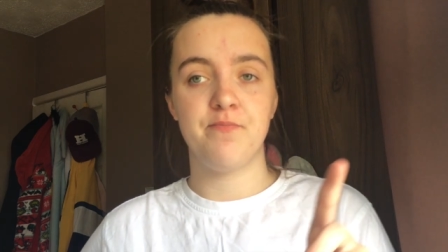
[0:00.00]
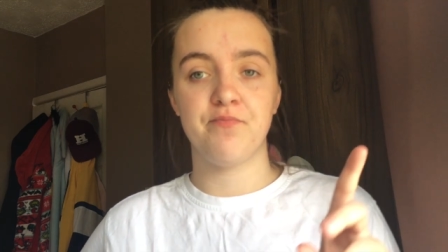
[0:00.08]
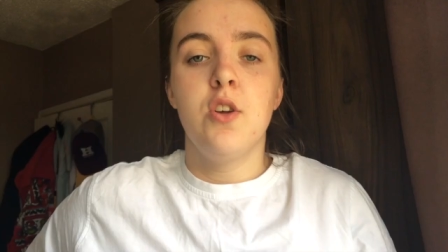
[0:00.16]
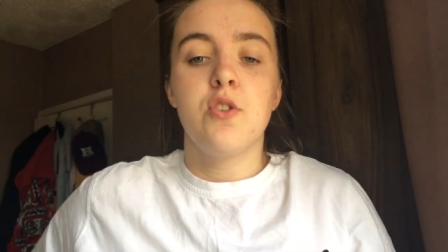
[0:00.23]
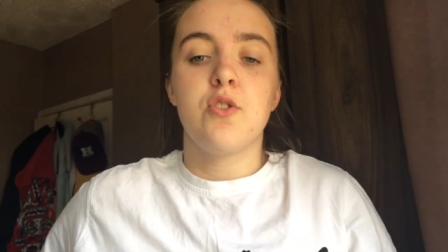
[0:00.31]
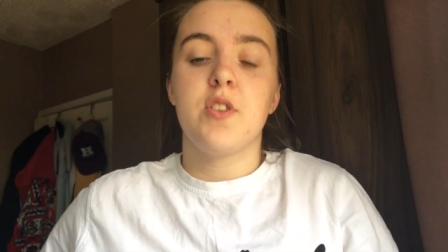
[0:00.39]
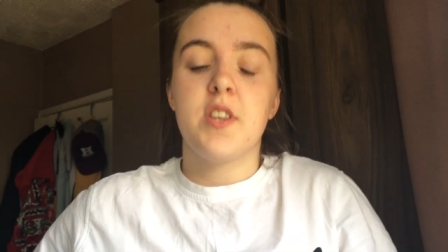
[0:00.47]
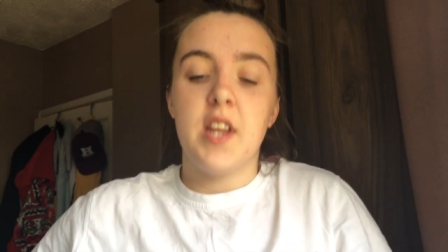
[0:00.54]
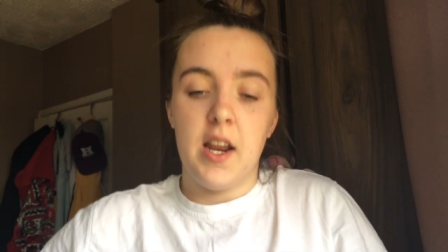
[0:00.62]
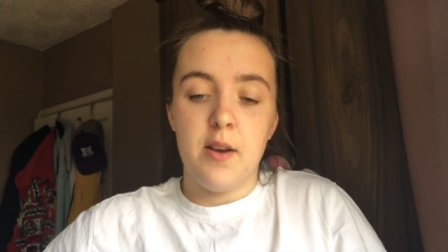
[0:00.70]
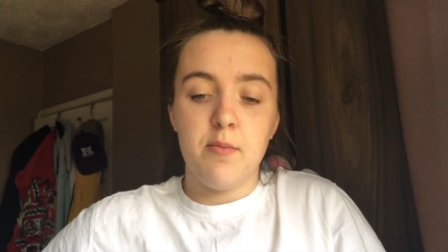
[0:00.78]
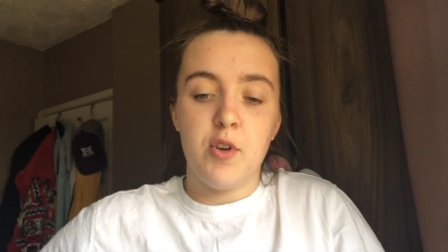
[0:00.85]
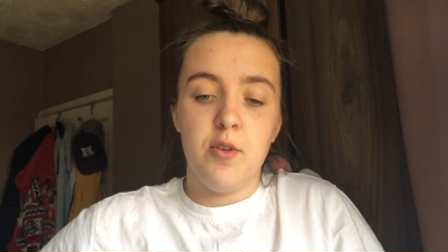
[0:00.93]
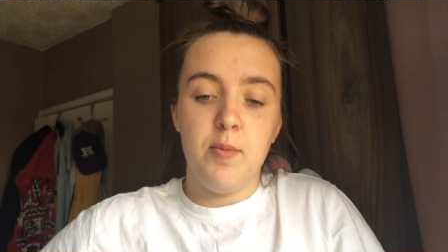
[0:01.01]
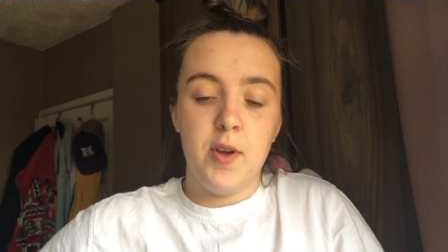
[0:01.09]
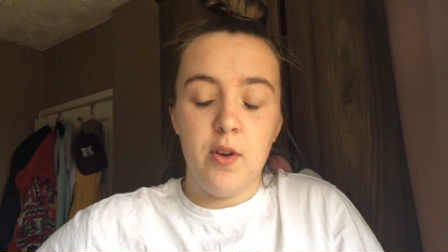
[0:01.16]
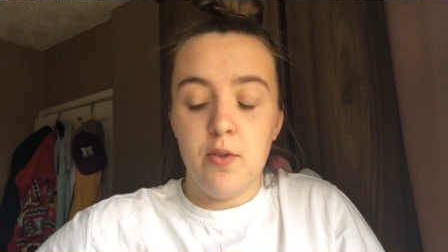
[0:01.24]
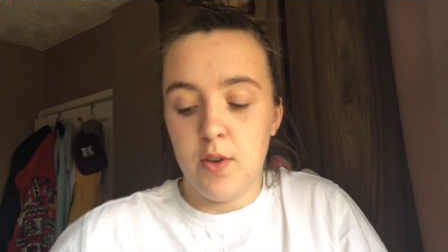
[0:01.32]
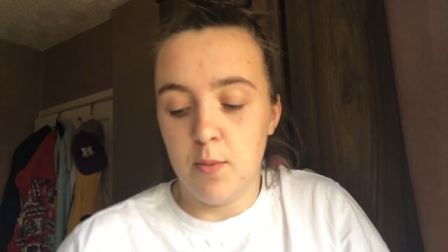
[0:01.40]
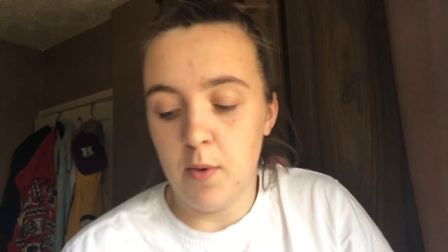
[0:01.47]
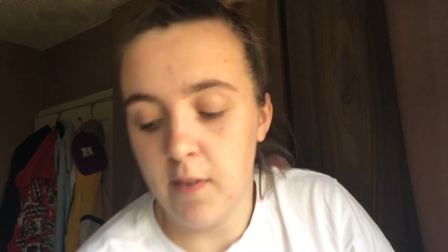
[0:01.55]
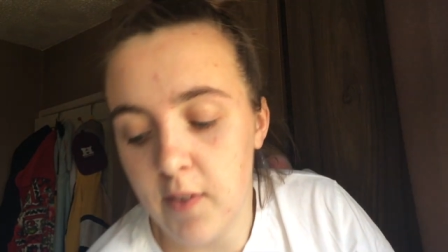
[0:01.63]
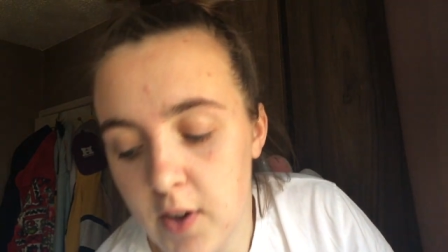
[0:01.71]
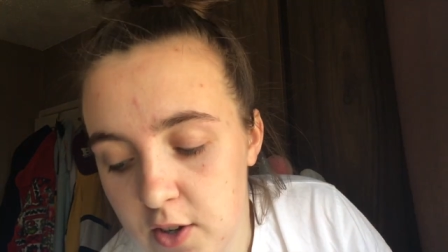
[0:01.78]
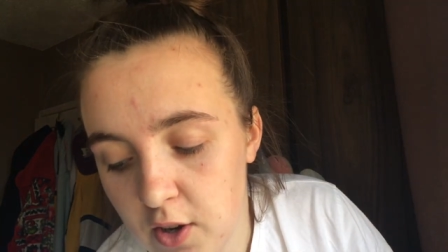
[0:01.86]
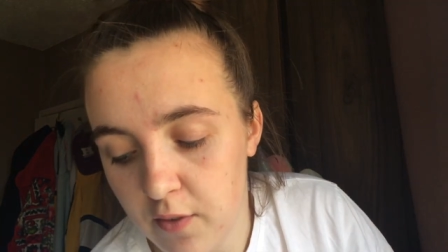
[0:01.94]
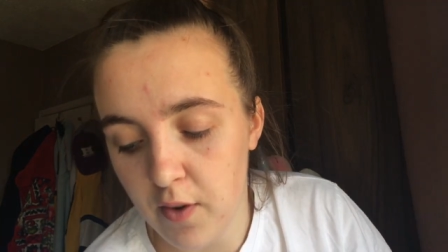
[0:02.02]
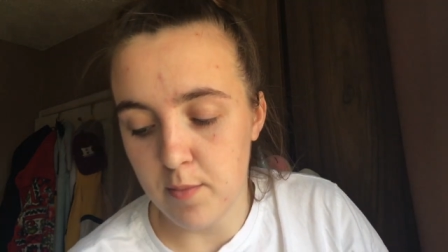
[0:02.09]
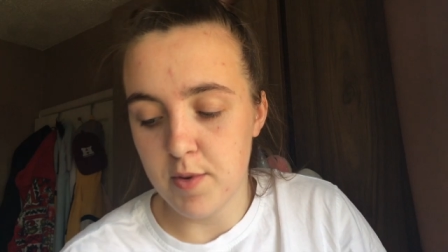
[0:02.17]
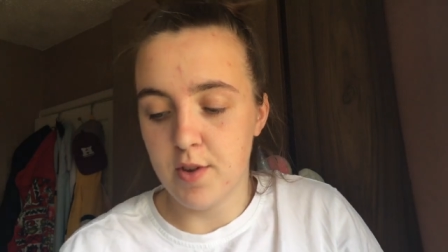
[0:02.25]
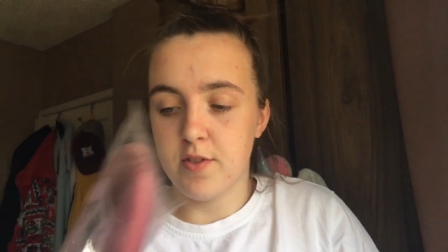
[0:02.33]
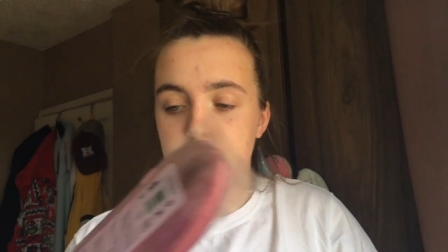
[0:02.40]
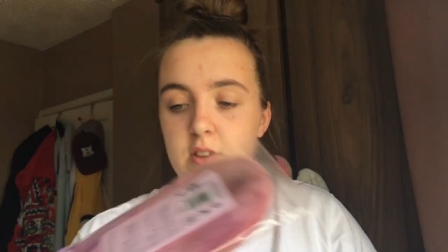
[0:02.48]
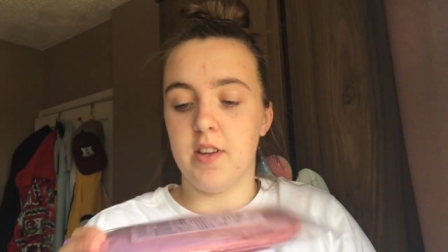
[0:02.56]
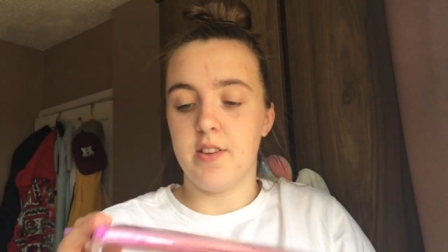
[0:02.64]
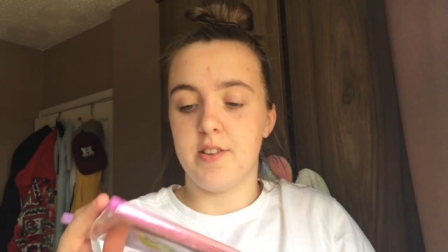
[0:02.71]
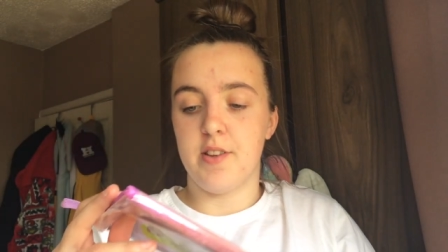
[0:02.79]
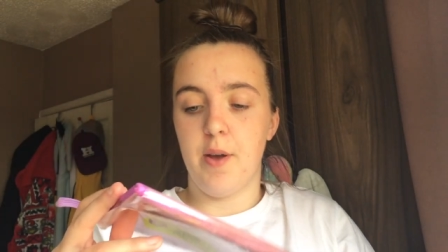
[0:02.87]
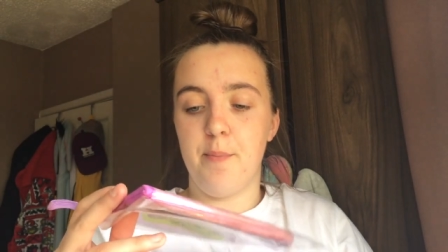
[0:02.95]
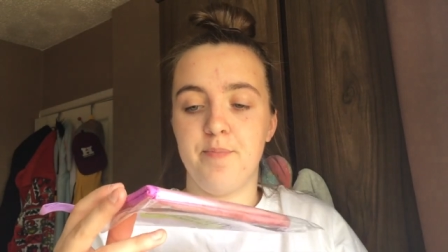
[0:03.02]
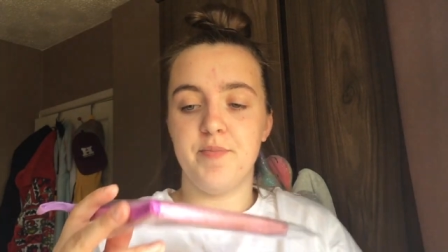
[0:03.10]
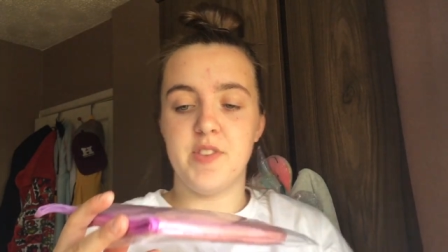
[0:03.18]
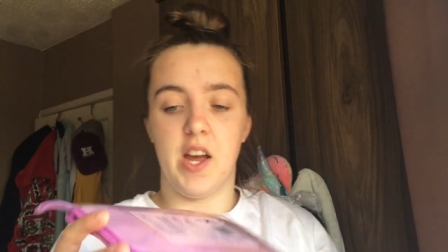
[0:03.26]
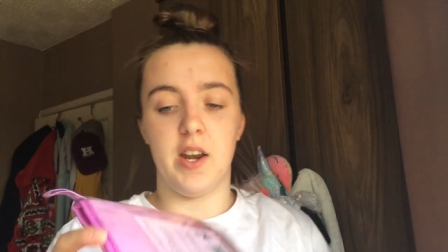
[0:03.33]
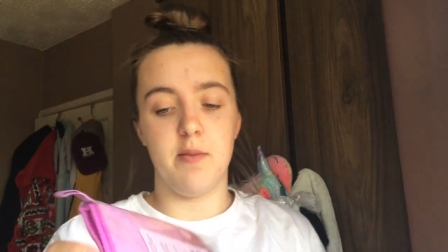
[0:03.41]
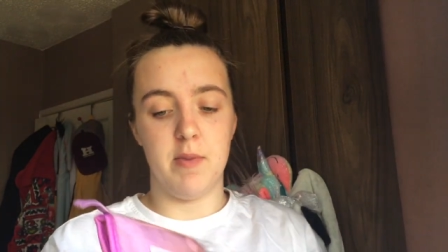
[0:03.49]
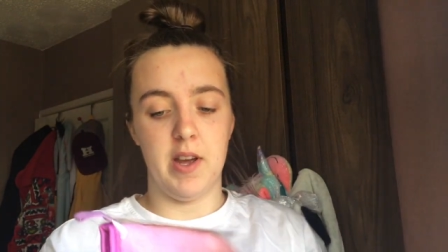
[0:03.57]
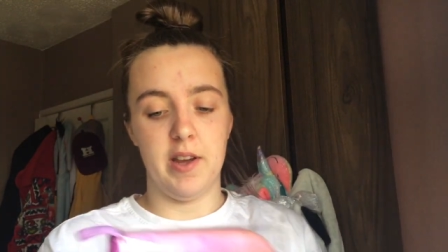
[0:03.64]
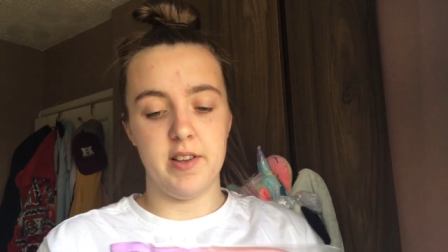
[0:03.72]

So, the tan I'm going to be using, well, first off, I'm using this tanning mitt.